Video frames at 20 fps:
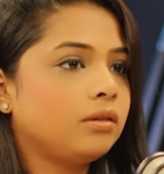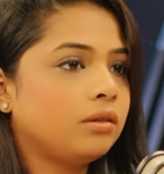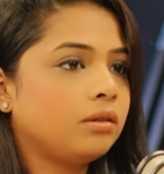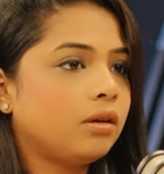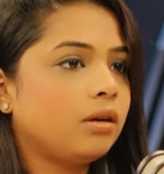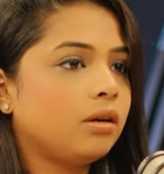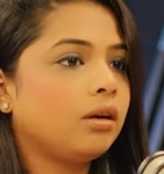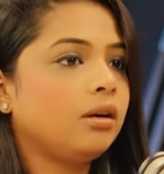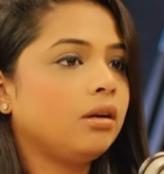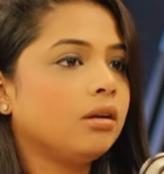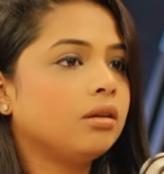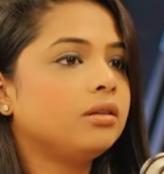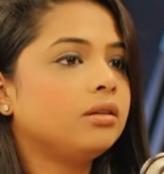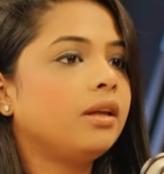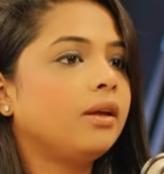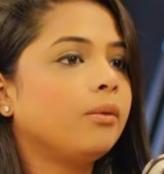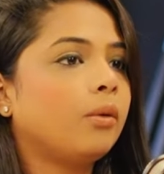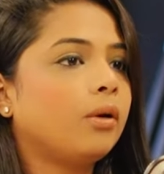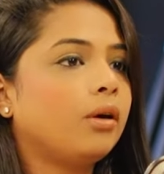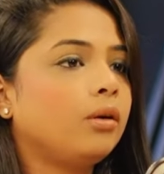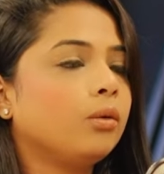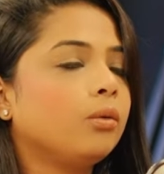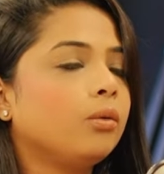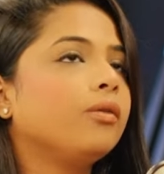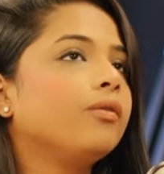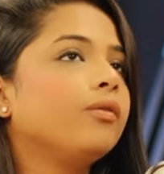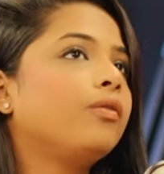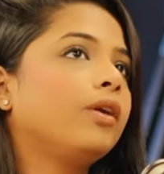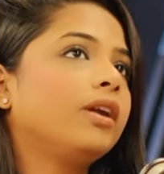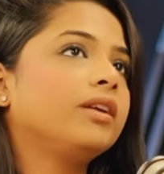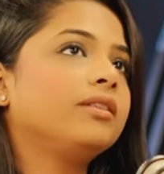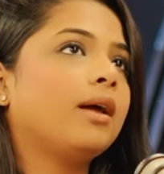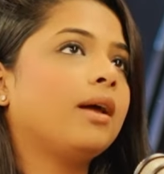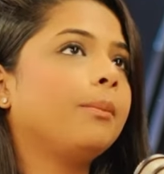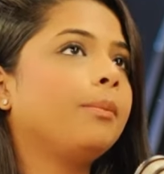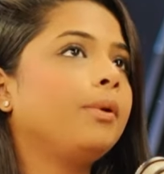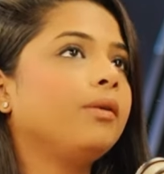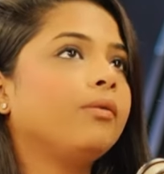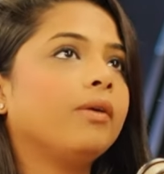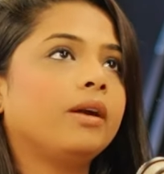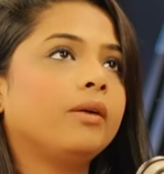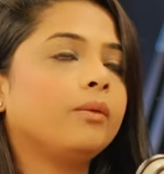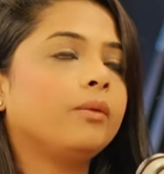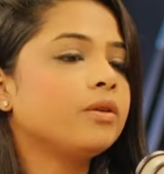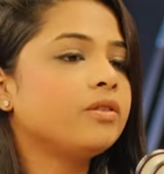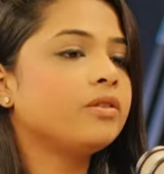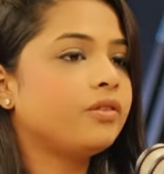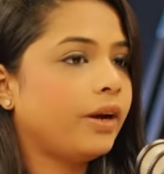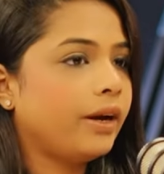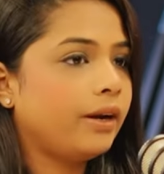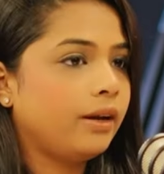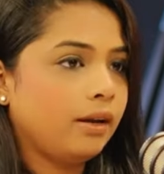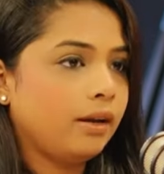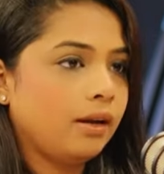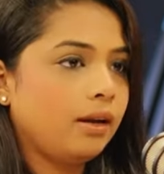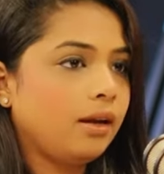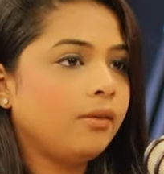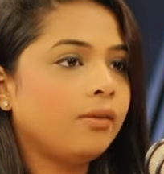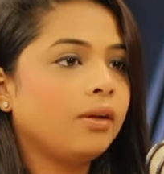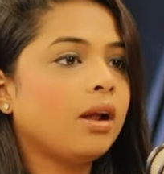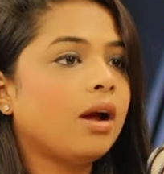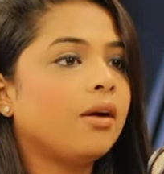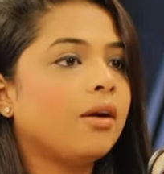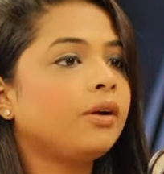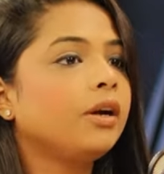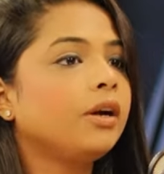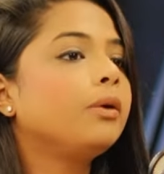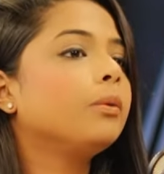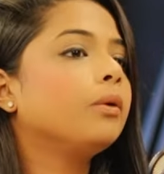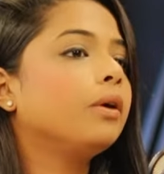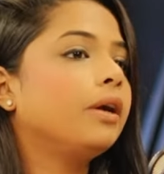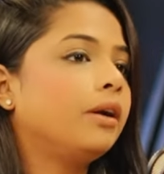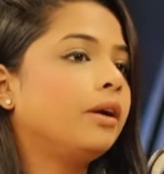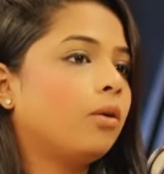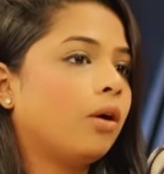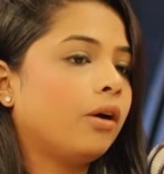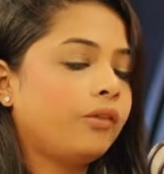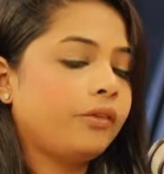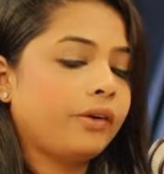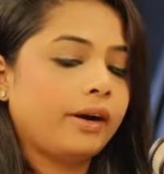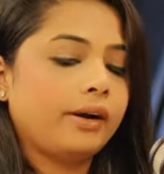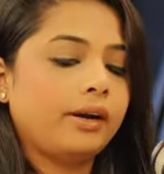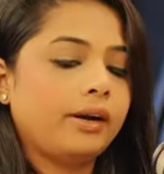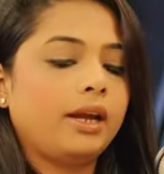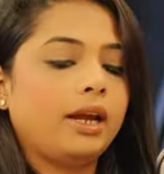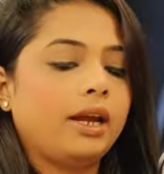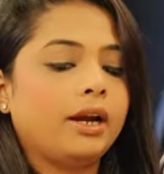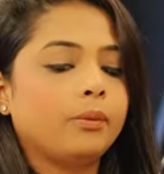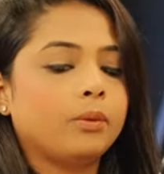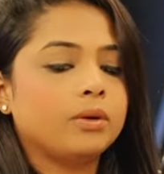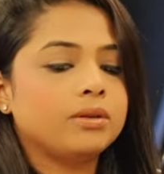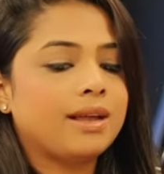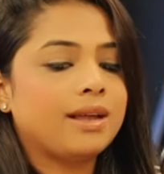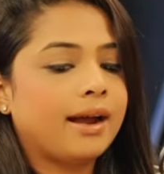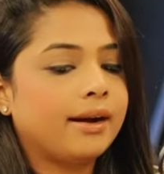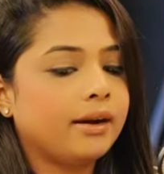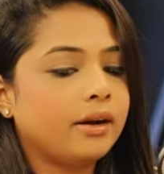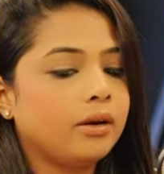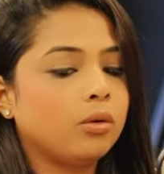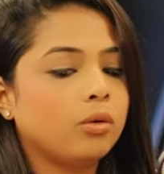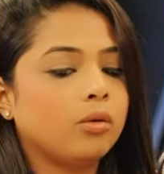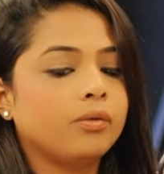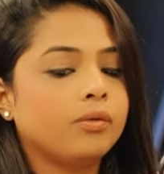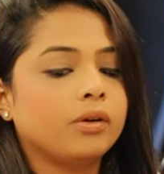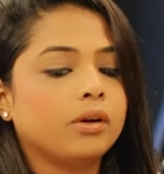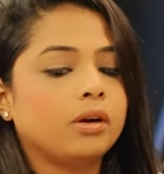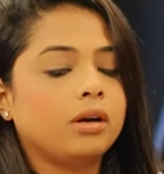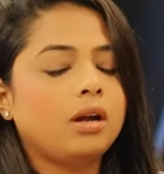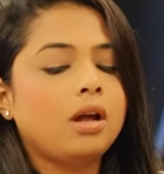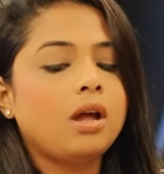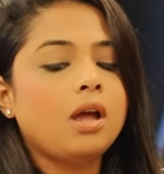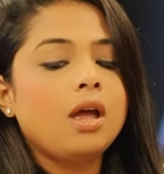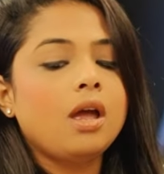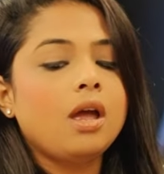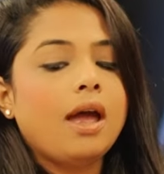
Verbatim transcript: certain years they want to for example when it was ready even after it, got ready it was handed over